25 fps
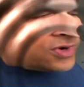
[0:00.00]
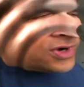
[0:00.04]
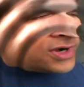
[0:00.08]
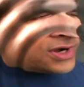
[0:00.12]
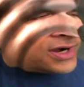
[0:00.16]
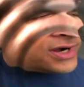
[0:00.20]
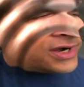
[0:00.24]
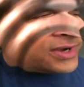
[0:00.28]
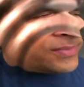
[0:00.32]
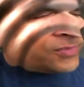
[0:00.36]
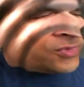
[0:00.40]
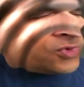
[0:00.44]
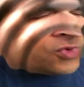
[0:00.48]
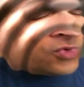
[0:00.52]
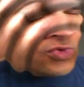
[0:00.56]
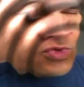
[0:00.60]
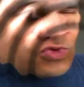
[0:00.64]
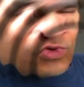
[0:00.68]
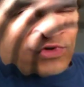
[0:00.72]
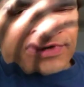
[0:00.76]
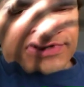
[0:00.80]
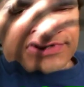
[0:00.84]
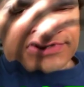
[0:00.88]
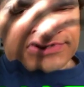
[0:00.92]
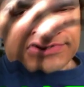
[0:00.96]
I'm
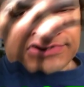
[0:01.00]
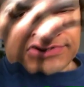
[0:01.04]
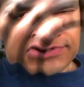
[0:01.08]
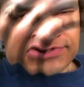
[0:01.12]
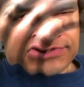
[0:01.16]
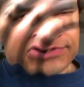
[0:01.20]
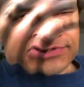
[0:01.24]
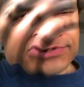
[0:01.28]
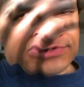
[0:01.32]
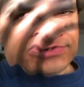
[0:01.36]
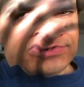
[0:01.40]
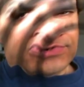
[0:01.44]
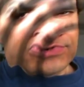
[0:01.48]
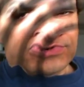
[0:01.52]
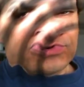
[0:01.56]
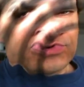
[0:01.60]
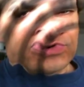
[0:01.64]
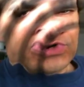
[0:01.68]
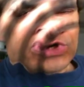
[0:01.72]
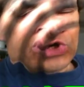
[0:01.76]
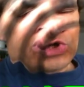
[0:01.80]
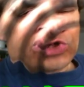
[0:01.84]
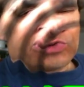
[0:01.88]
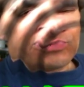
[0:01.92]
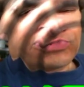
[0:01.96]
going to
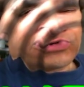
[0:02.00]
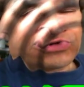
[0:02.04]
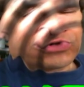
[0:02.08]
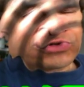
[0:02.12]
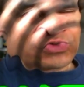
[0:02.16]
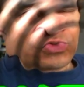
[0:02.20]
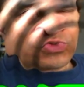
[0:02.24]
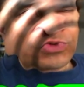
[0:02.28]
Hilbert,